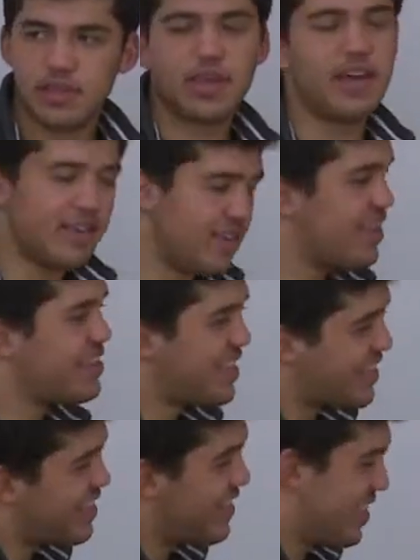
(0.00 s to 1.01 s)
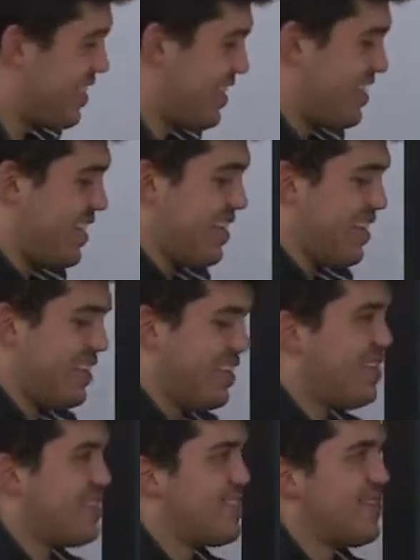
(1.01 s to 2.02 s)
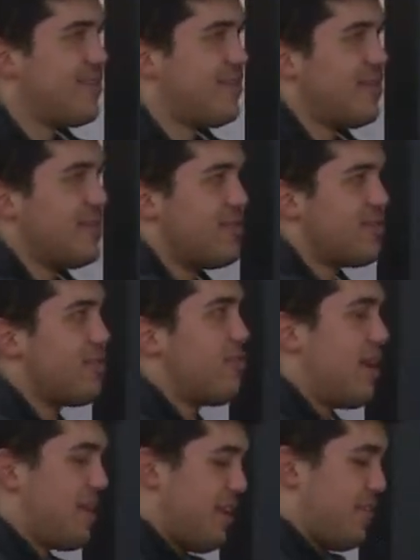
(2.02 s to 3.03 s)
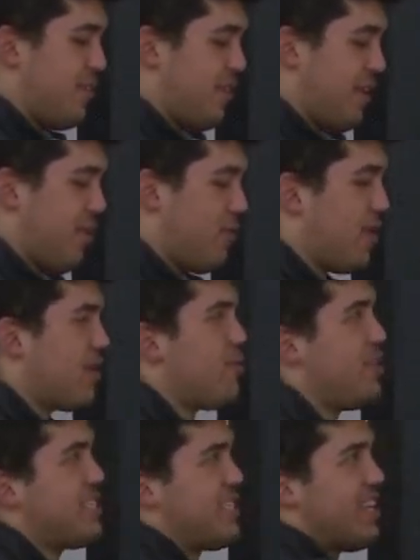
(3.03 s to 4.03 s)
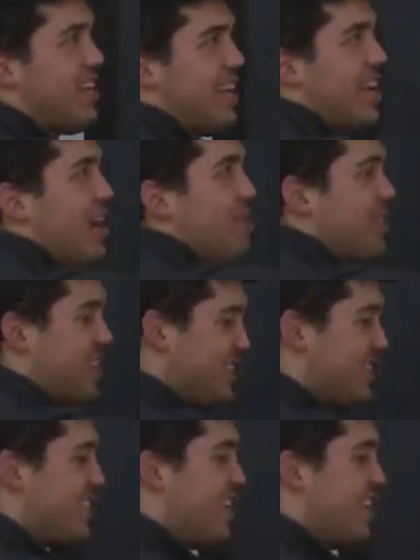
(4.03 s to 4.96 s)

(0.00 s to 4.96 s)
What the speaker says: Yeah, exactly. So to write that for E1, we just literally copy this.